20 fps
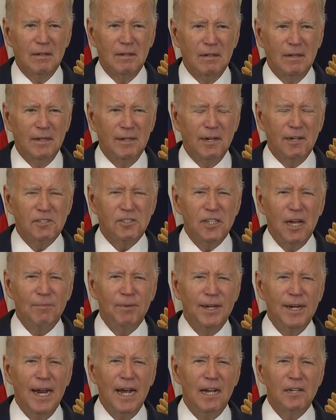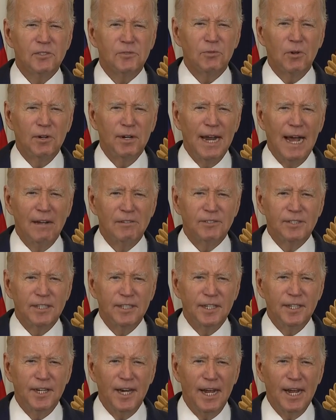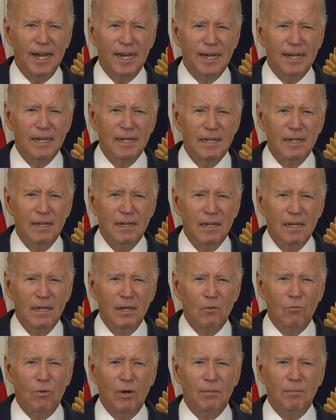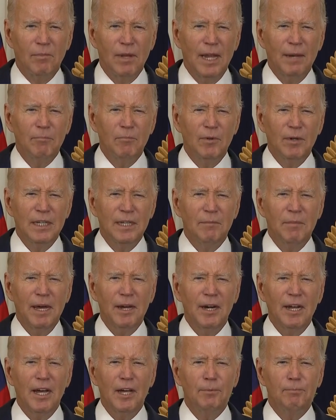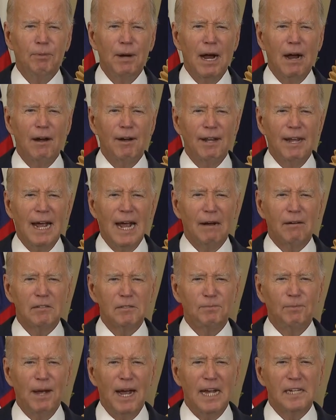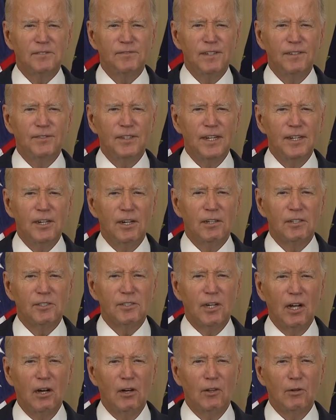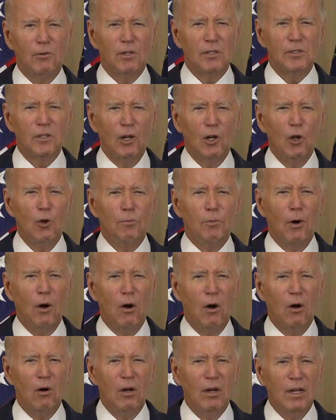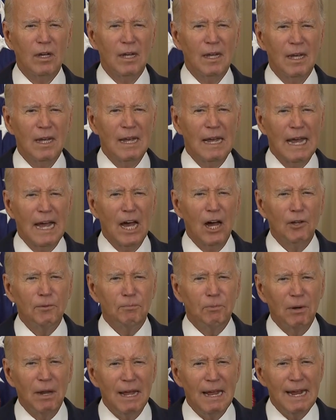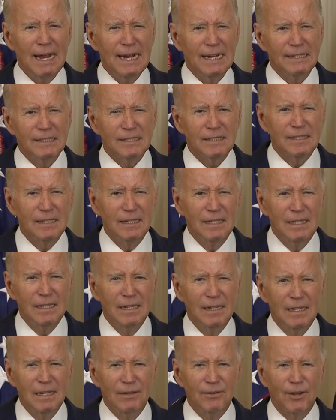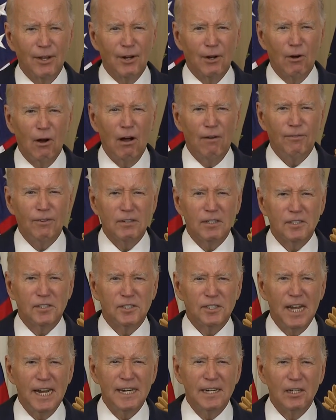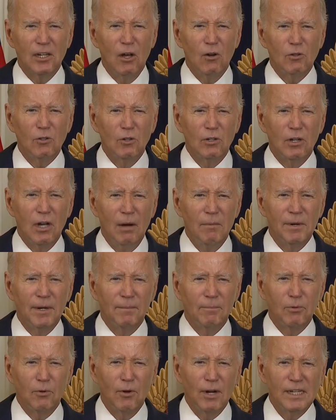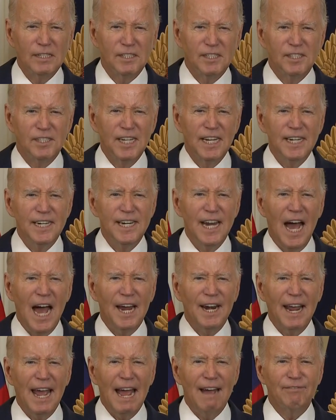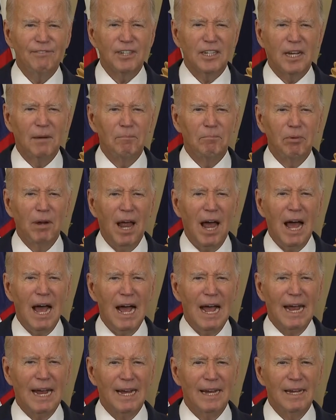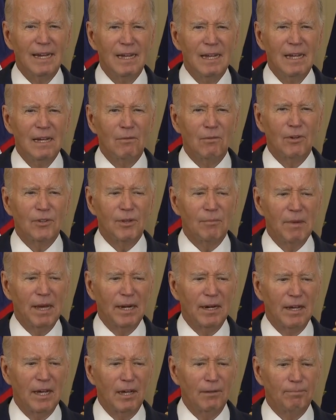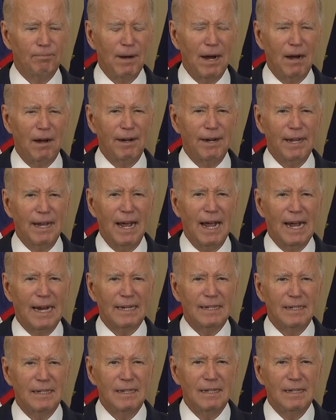And here's something else we're announcing today. When the Mental Health Parity Act was passed 15 years ago, there was a loophole. Health plans that are offered to state and local government employees did not have to comply with the Mental Health Parity Act.